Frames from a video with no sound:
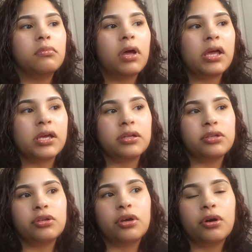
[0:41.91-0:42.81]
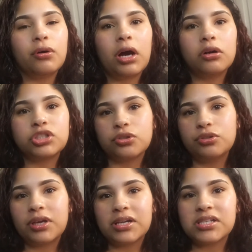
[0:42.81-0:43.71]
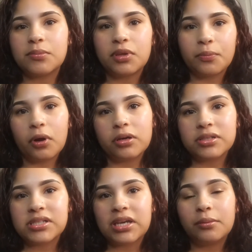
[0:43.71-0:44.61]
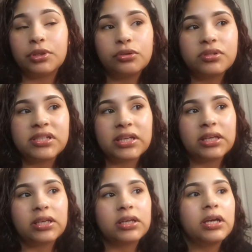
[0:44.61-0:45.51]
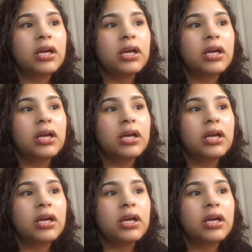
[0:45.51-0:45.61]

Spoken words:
And you know, I'll show you guys some of the products that I'm using.